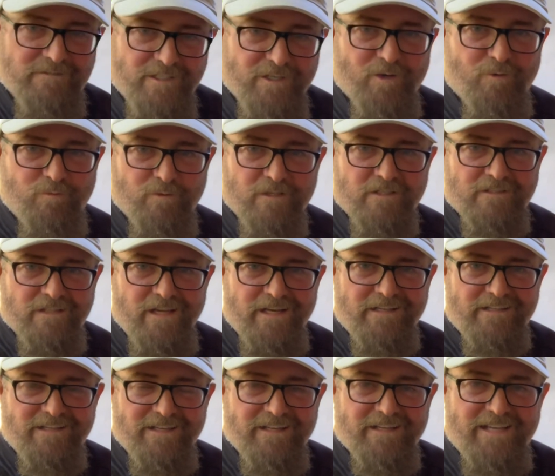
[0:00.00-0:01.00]

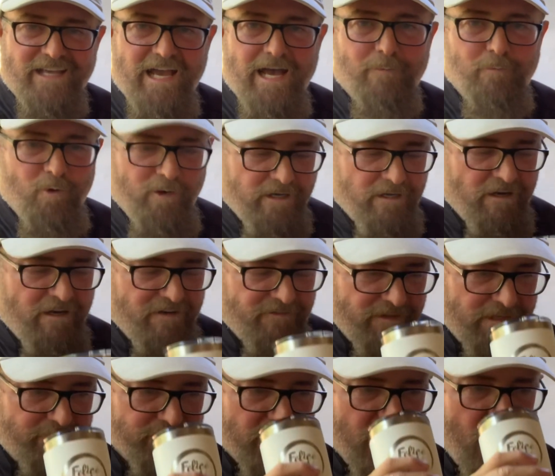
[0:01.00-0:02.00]
like cowboy coffee.